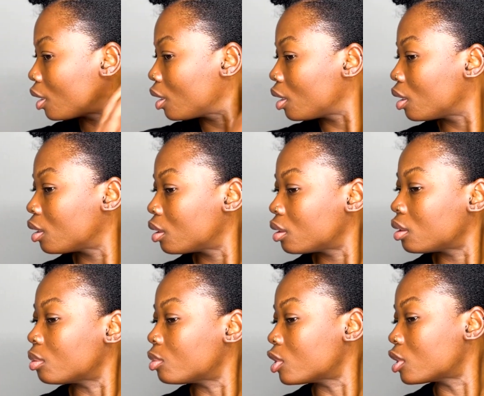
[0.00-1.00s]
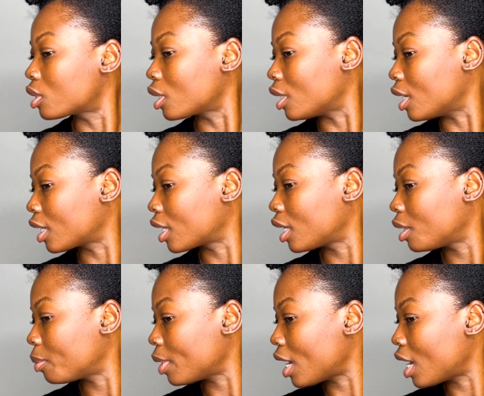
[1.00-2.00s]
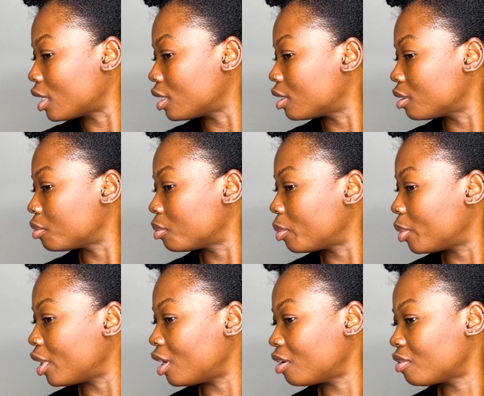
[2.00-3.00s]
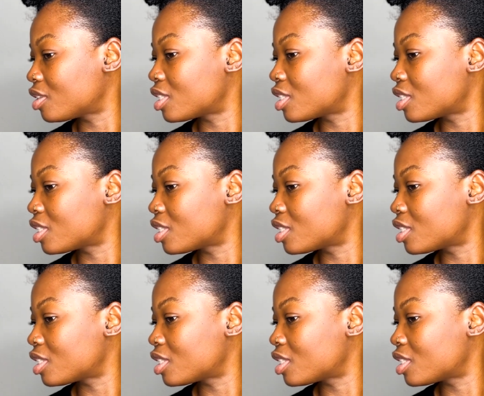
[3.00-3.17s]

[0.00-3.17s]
And I'm just gonna keep adding puffs